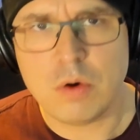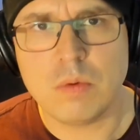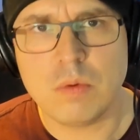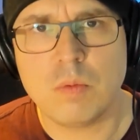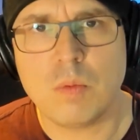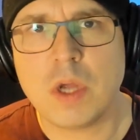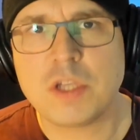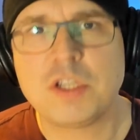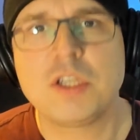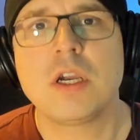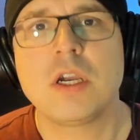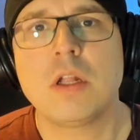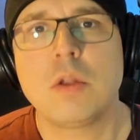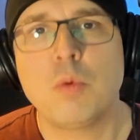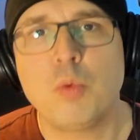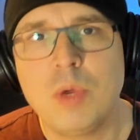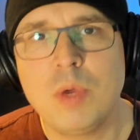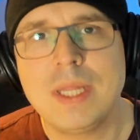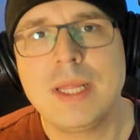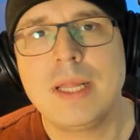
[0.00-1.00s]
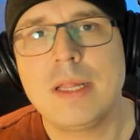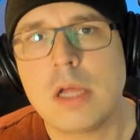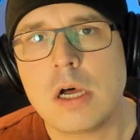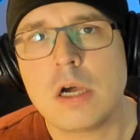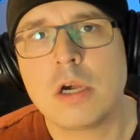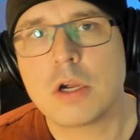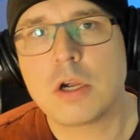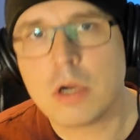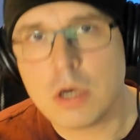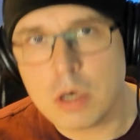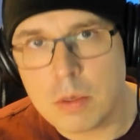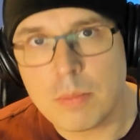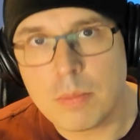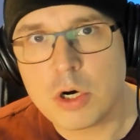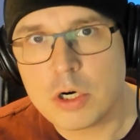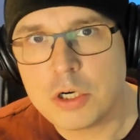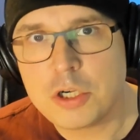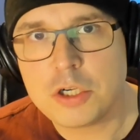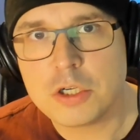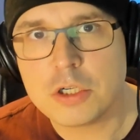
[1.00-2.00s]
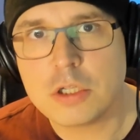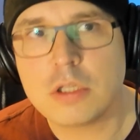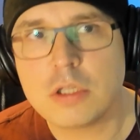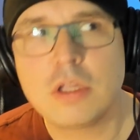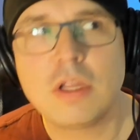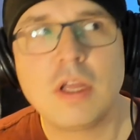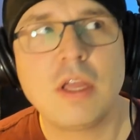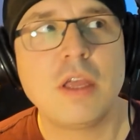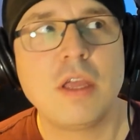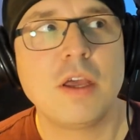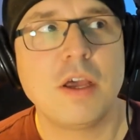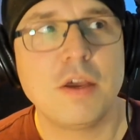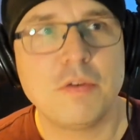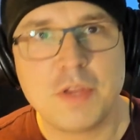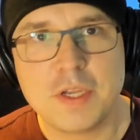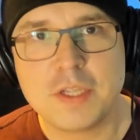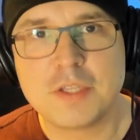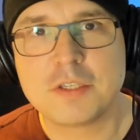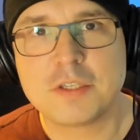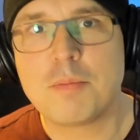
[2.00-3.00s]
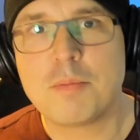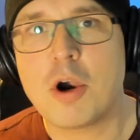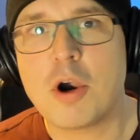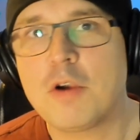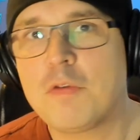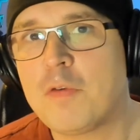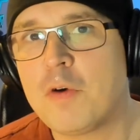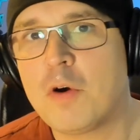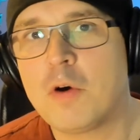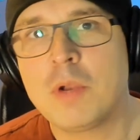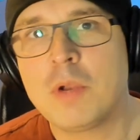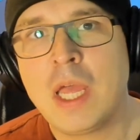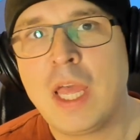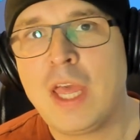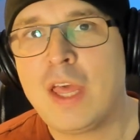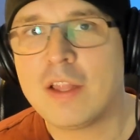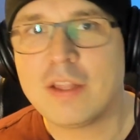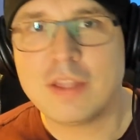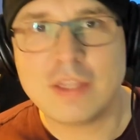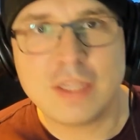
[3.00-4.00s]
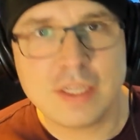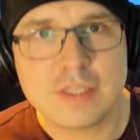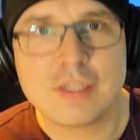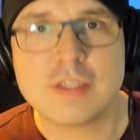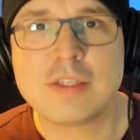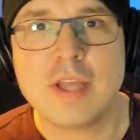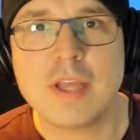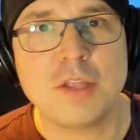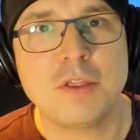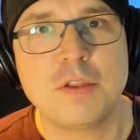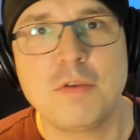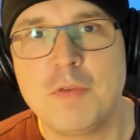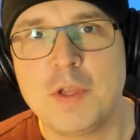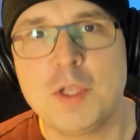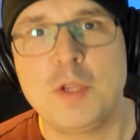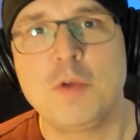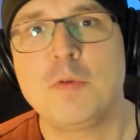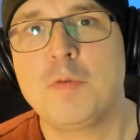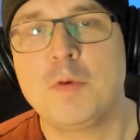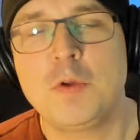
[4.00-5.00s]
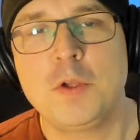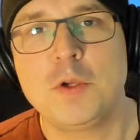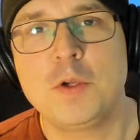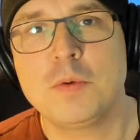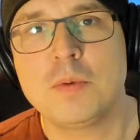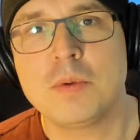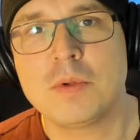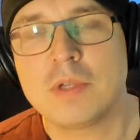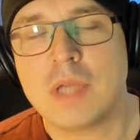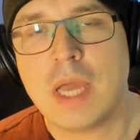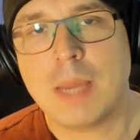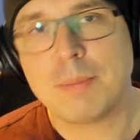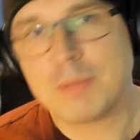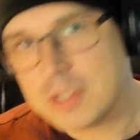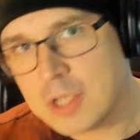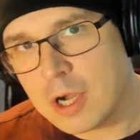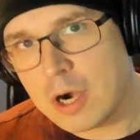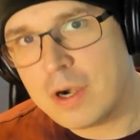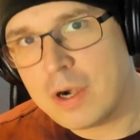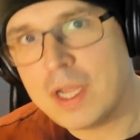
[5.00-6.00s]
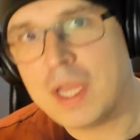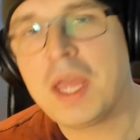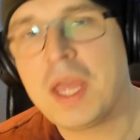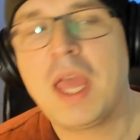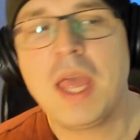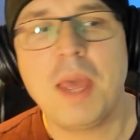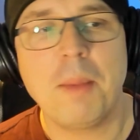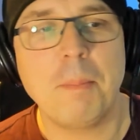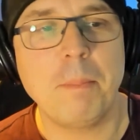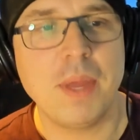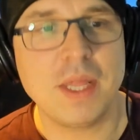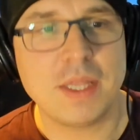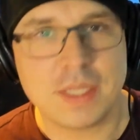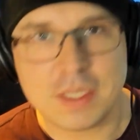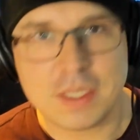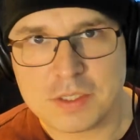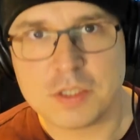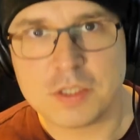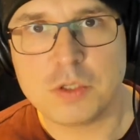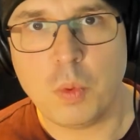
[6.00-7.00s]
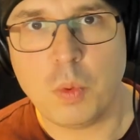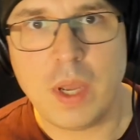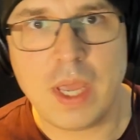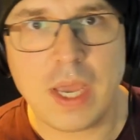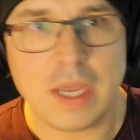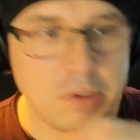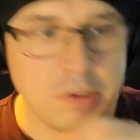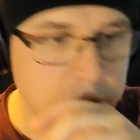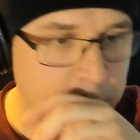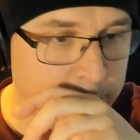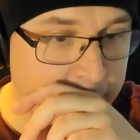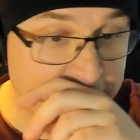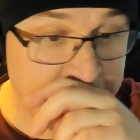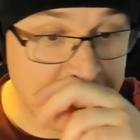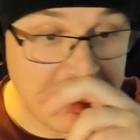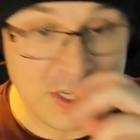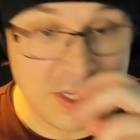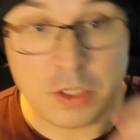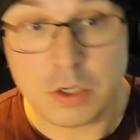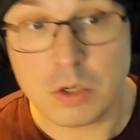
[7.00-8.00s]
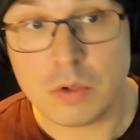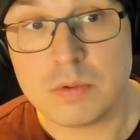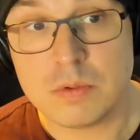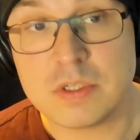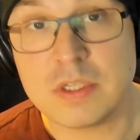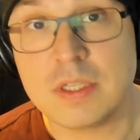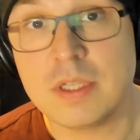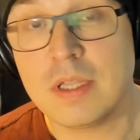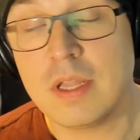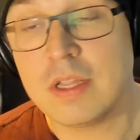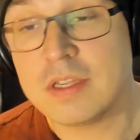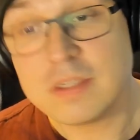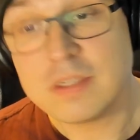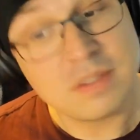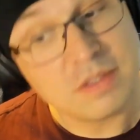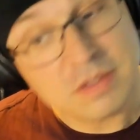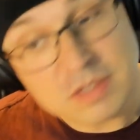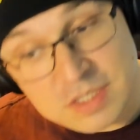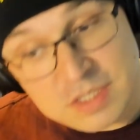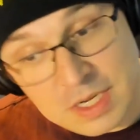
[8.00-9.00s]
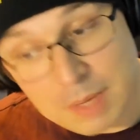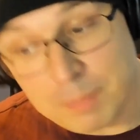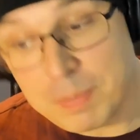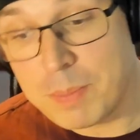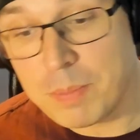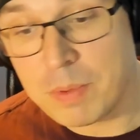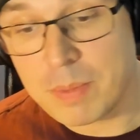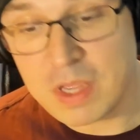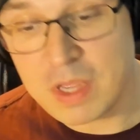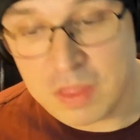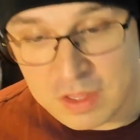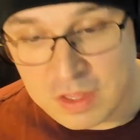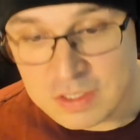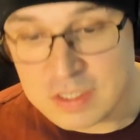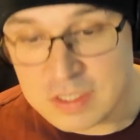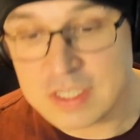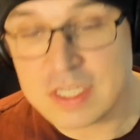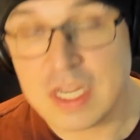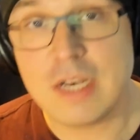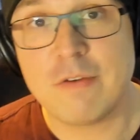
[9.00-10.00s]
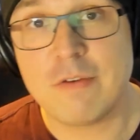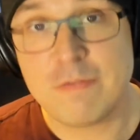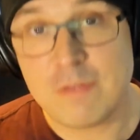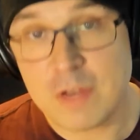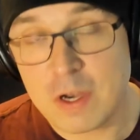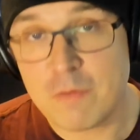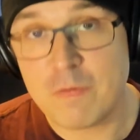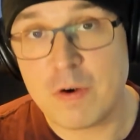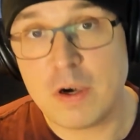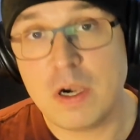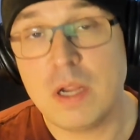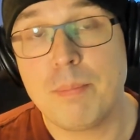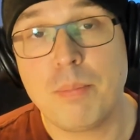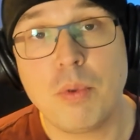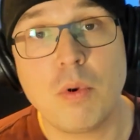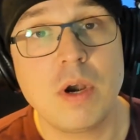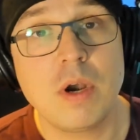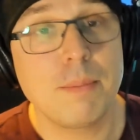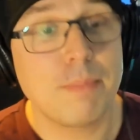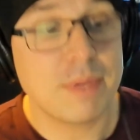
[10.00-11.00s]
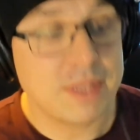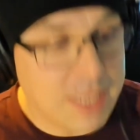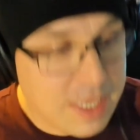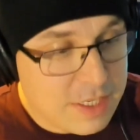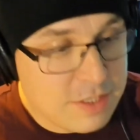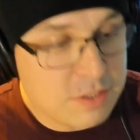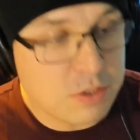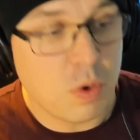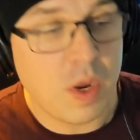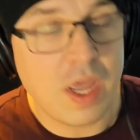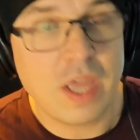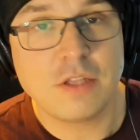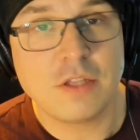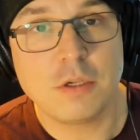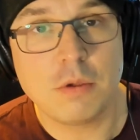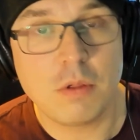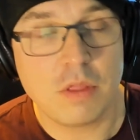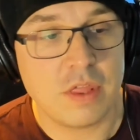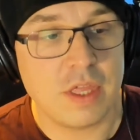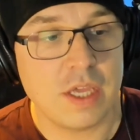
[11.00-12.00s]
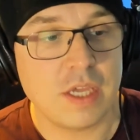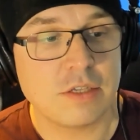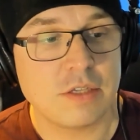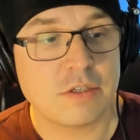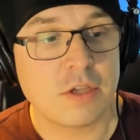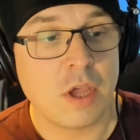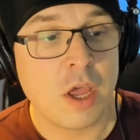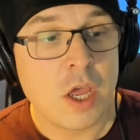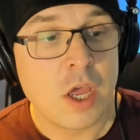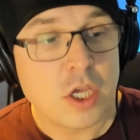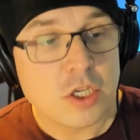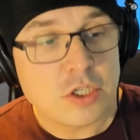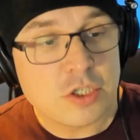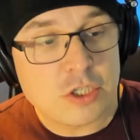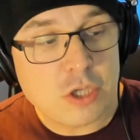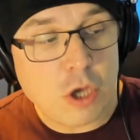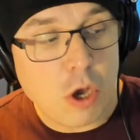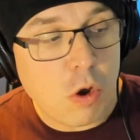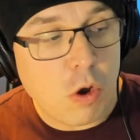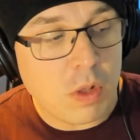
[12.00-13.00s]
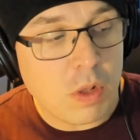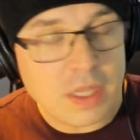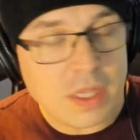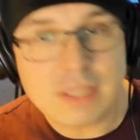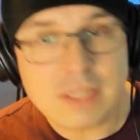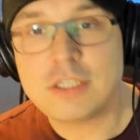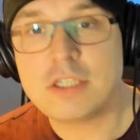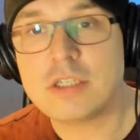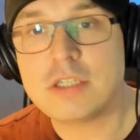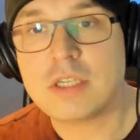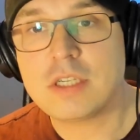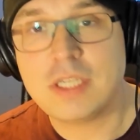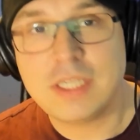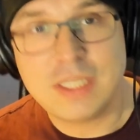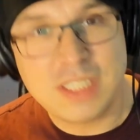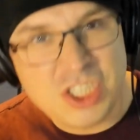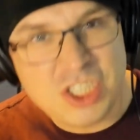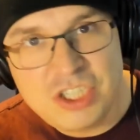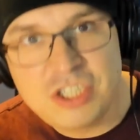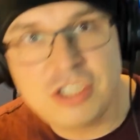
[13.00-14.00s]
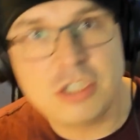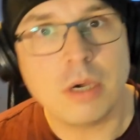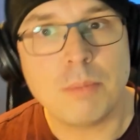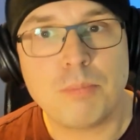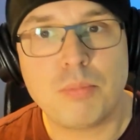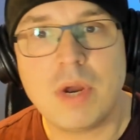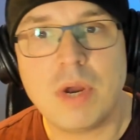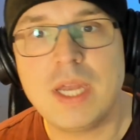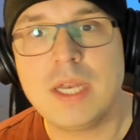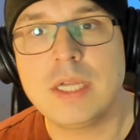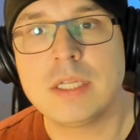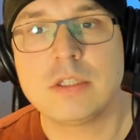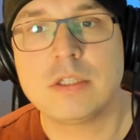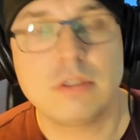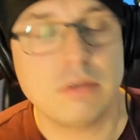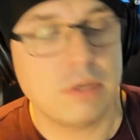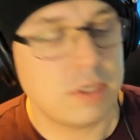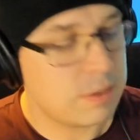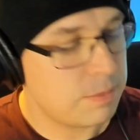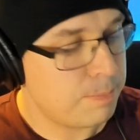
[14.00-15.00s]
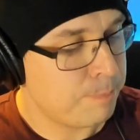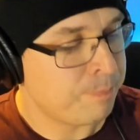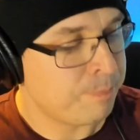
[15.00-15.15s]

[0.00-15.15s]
watching a really long commercial of this smartphone, this is not the video for you. I'm sorry, but this is the way I do my videos. Some people might say they're very boring, but that's the way I do things. So let's just jump right into it.